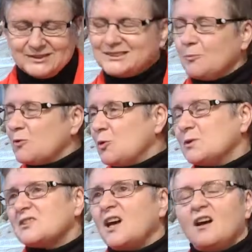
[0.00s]
Some of you
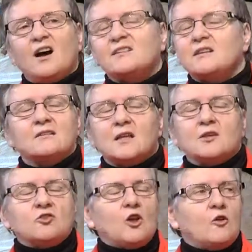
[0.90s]
will say, I didn't
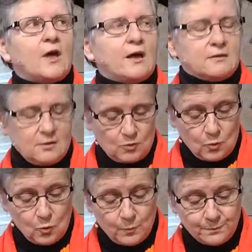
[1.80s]
need to know that at
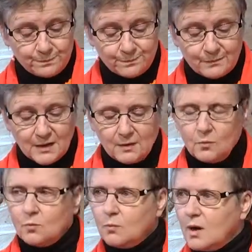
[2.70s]
all.
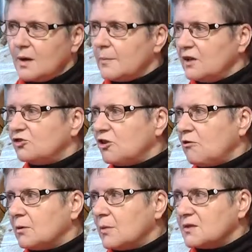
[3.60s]
Why am I
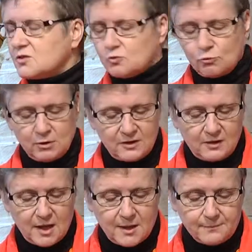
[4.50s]
sharing my story
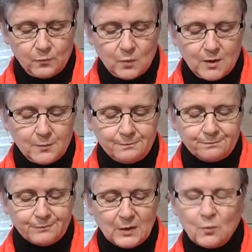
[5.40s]
today? Well,
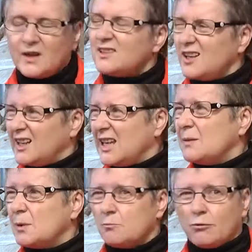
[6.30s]
why didn't I
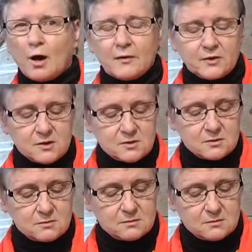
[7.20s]
keep it
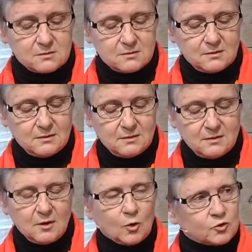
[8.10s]
private?
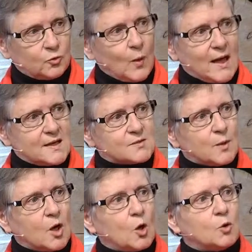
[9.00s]
locked away as
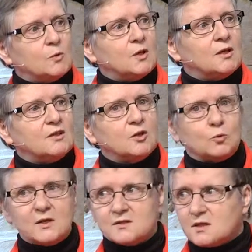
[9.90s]
my own
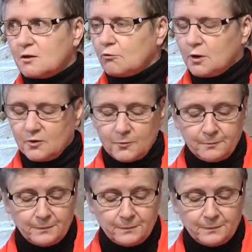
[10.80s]
guilty secret.